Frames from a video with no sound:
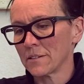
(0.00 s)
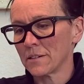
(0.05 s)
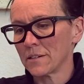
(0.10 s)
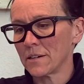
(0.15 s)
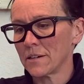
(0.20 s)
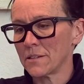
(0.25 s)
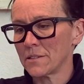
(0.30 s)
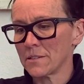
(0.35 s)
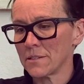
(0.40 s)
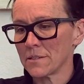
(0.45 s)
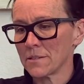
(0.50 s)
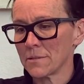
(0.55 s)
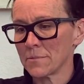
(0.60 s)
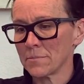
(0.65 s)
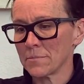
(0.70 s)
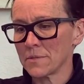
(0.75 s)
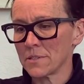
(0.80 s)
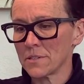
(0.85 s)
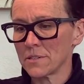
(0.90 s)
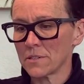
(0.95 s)
cut
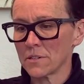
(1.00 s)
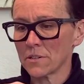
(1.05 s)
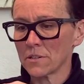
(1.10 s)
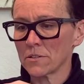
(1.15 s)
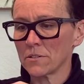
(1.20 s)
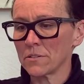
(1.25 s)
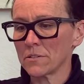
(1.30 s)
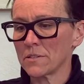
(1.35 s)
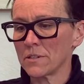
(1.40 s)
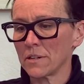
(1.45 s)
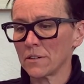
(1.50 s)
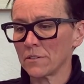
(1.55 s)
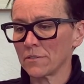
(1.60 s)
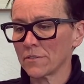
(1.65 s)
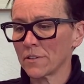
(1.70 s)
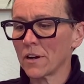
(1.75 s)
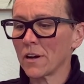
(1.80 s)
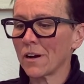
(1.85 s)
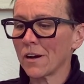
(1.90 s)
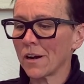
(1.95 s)
some circles out of
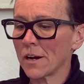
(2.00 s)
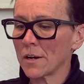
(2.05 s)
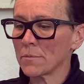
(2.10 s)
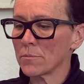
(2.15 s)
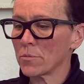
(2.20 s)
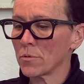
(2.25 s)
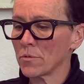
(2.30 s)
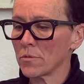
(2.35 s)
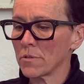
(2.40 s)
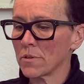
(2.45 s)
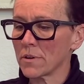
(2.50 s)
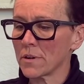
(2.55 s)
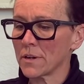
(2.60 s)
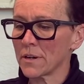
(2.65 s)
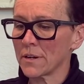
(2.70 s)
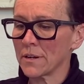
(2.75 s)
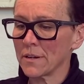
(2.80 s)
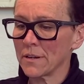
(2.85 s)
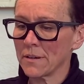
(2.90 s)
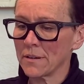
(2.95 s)
cardboard.